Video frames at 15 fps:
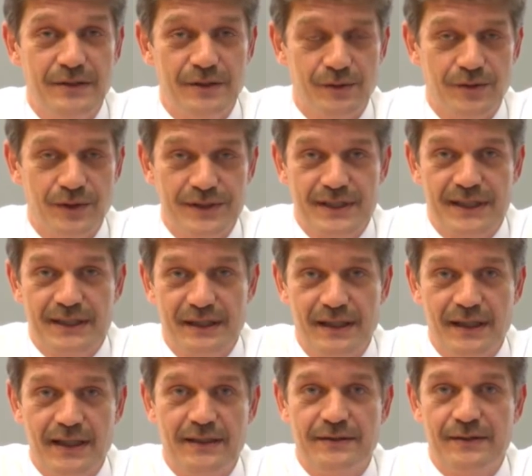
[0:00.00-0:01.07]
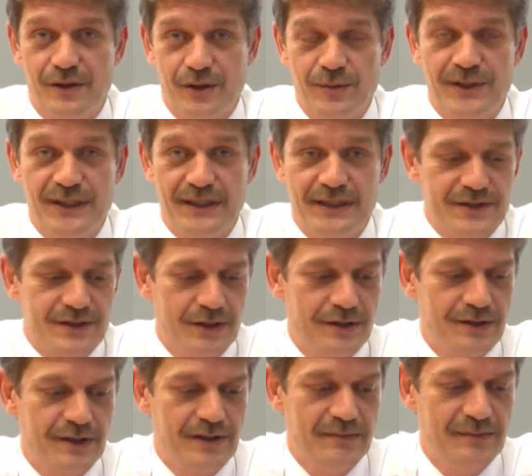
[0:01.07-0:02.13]
of a satellite orbiting a
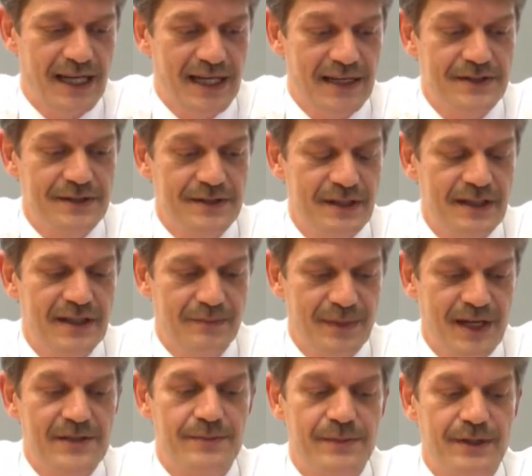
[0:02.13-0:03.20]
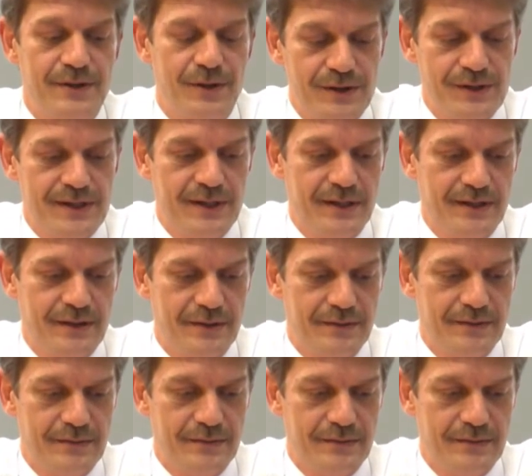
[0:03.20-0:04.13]
central mass must be constant.